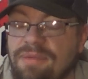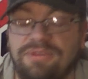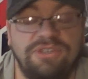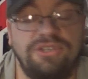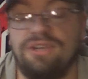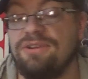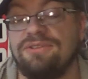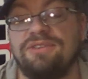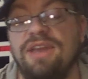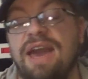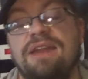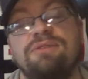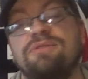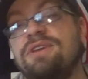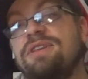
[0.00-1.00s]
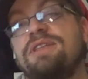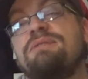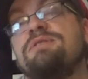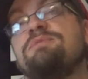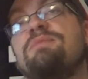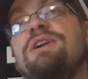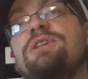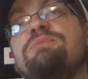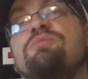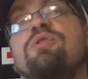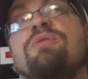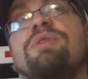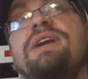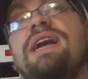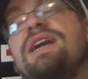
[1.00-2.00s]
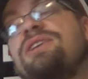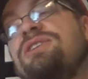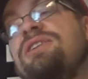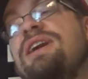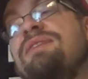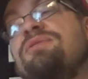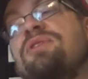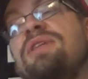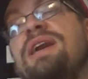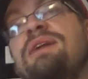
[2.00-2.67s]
I'm serious. Yeah. I don't think there was much more reaction after